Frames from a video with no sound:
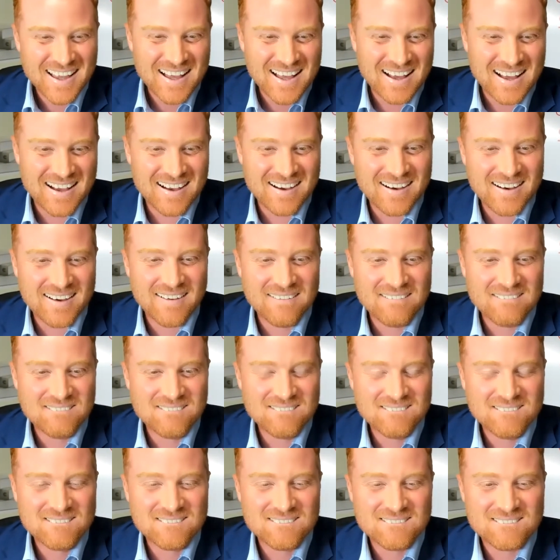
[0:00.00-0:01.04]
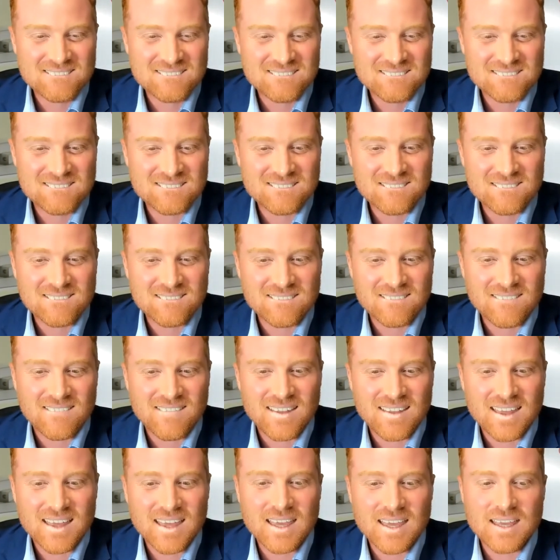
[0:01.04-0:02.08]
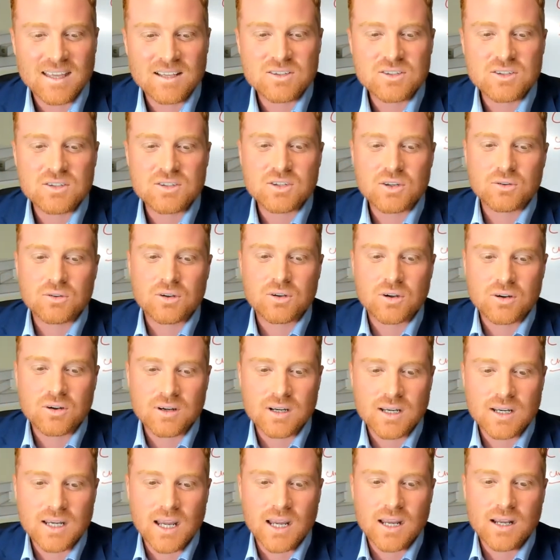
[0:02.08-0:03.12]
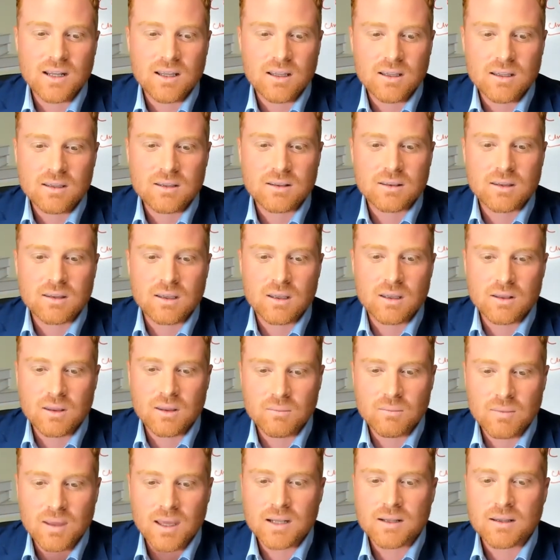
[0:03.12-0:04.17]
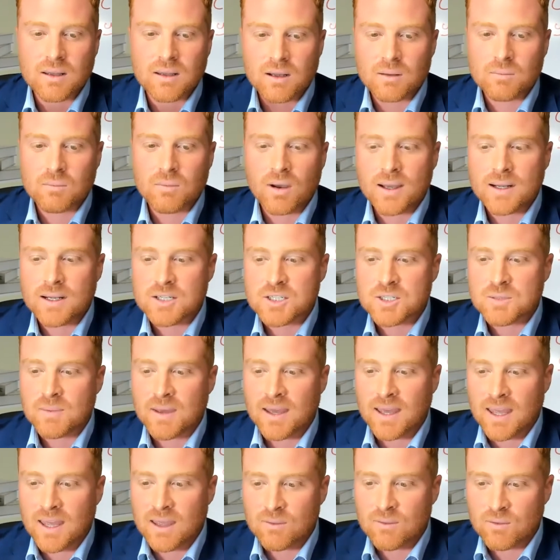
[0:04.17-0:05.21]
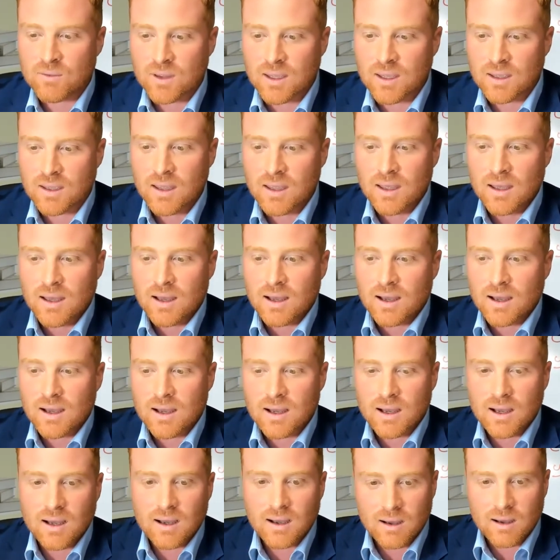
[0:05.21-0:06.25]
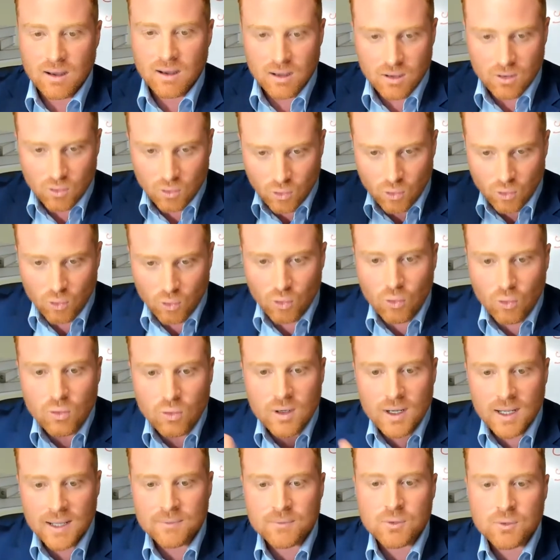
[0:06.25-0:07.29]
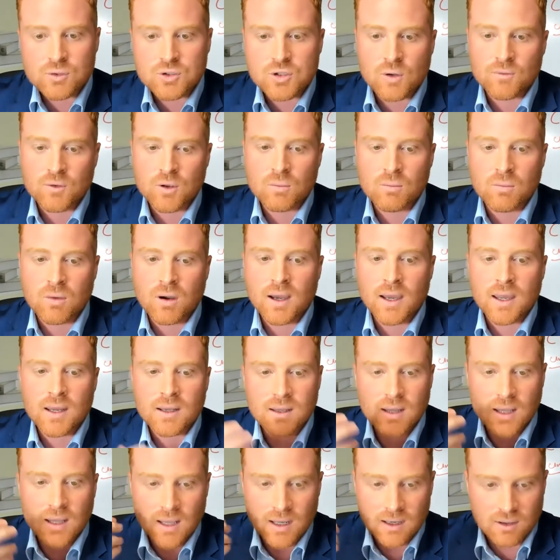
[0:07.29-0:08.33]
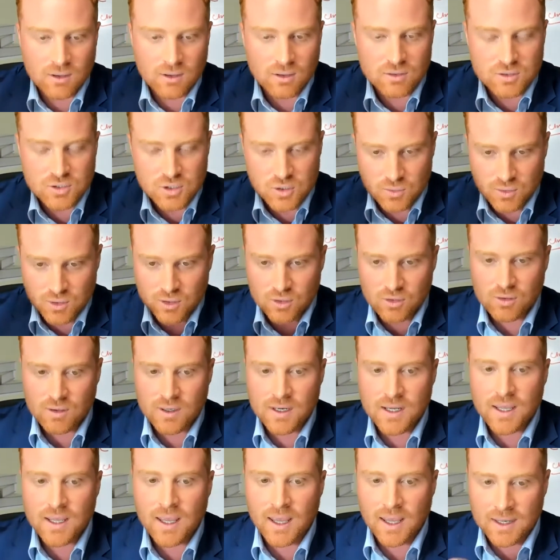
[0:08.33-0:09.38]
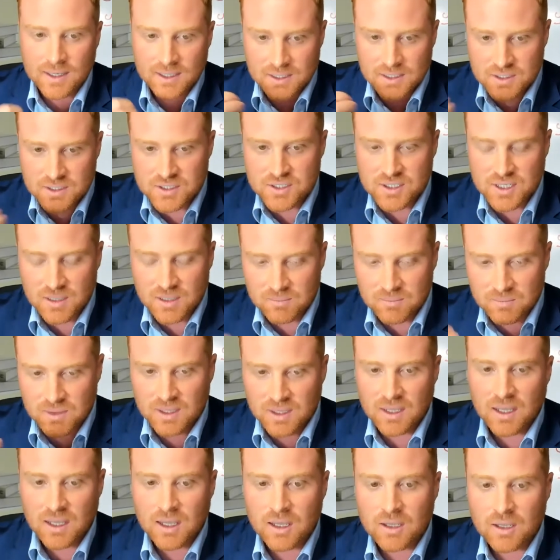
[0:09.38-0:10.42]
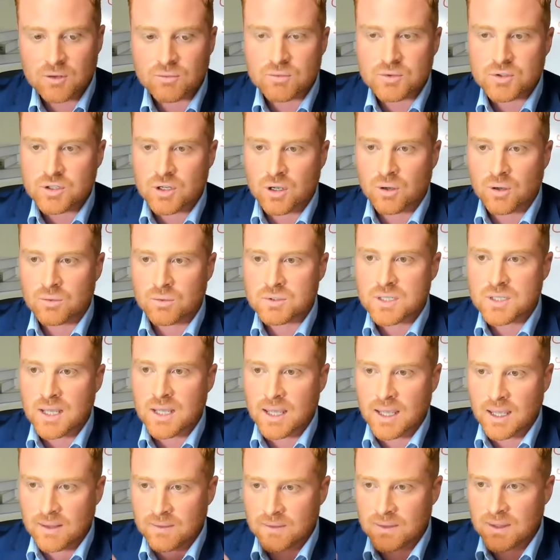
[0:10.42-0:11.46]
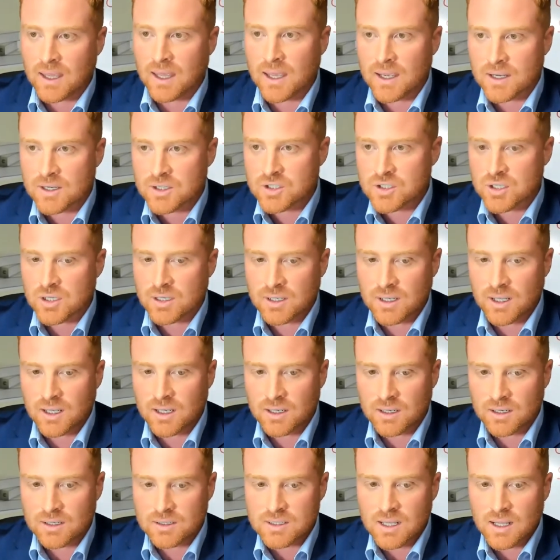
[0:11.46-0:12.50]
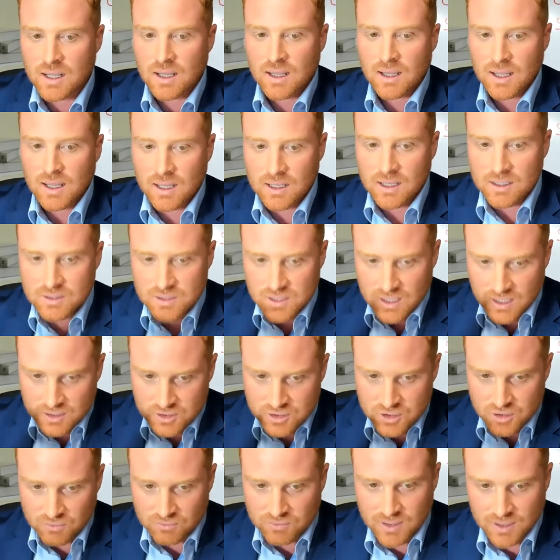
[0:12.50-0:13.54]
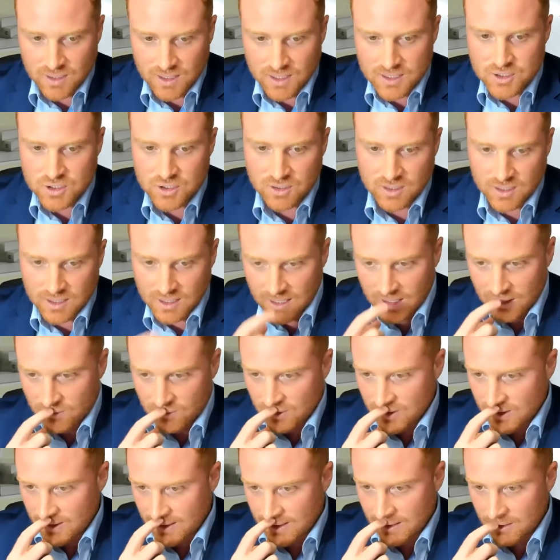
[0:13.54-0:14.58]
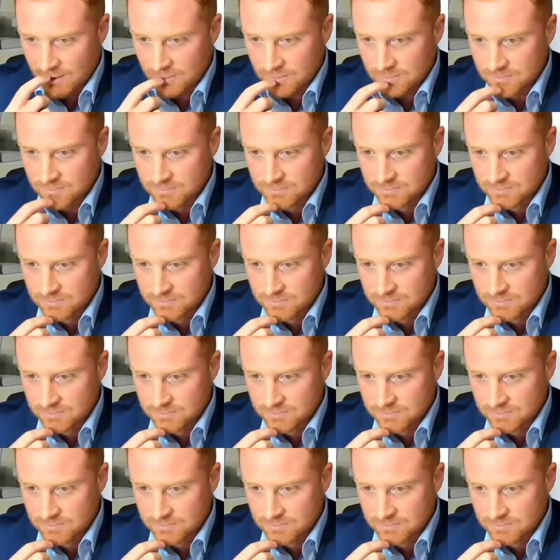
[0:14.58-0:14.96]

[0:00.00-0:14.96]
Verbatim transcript: um, and so creating the, the magnetic mind is about having uh, all levels of your mind and to agree and accept the end result and the action needed and, and to realize you can have it now